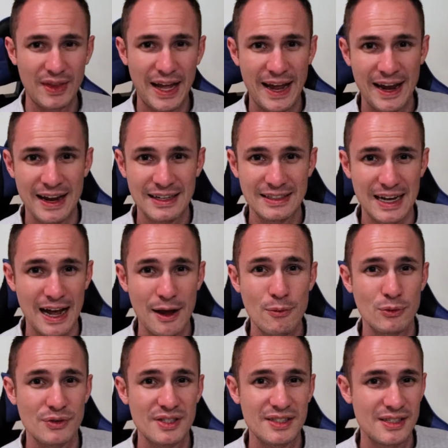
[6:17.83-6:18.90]
and I
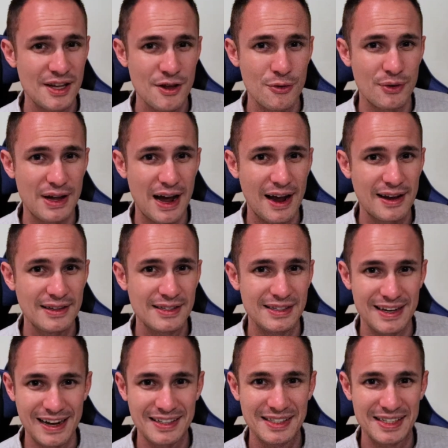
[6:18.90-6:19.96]
will see you guys
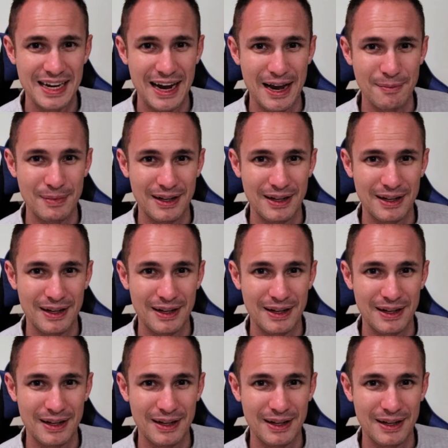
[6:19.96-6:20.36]
next time.